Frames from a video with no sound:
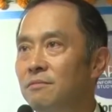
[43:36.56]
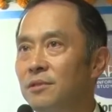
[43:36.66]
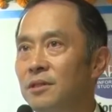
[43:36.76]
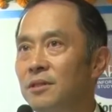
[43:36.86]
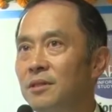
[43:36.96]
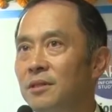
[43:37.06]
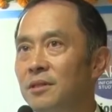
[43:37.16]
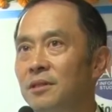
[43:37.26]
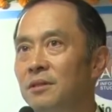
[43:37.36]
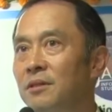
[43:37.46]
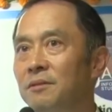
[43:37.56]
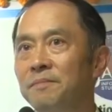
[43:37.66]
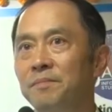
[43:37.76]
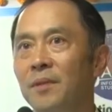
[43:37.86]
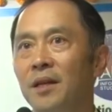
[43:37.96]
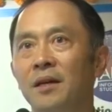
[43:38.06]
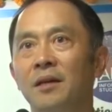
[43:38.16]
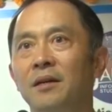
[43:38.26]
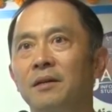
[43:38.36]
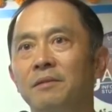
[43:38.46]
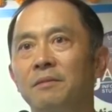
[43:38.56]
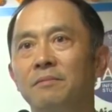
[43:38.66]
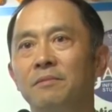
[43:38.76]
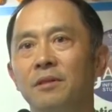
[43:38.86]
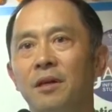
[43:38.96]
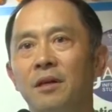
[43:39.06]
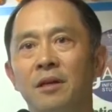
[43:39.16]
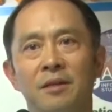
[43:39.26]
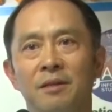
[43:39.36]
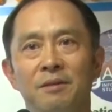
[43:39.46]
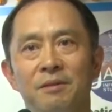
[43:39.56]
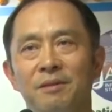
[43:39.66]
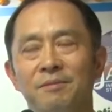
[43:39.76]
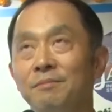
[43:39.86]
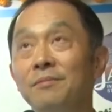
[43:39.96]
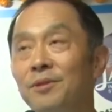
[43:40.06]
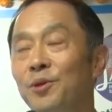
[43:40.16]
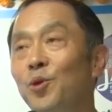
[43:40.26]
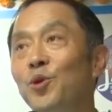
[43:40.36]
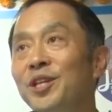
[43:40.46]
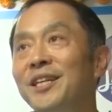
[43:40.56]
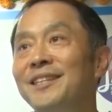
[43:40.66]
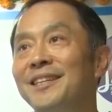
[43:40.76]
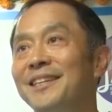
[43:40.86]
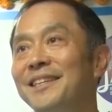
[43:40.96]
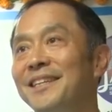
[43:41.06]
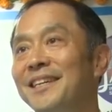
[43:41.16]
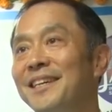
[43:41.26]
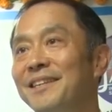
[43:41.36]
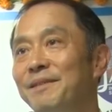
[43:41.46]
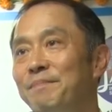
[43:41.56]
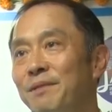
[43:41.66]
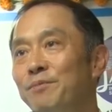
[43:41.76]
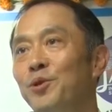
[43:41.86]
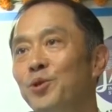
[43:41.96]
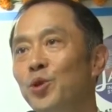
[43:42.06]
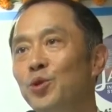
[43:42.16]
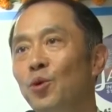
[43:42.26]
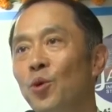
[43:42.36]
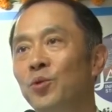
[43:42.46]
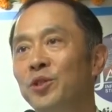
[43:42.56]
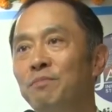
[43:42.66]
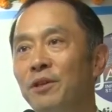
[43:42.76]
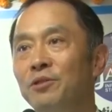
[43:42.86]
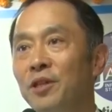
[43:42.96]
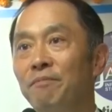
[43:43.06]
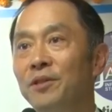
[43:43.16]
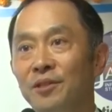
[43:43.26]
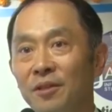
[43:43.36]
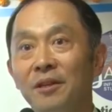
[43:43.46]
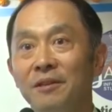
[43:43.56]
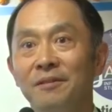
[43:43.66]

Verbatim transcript: uh, uh, uh only uh, people who only speaks Japanese. Eh?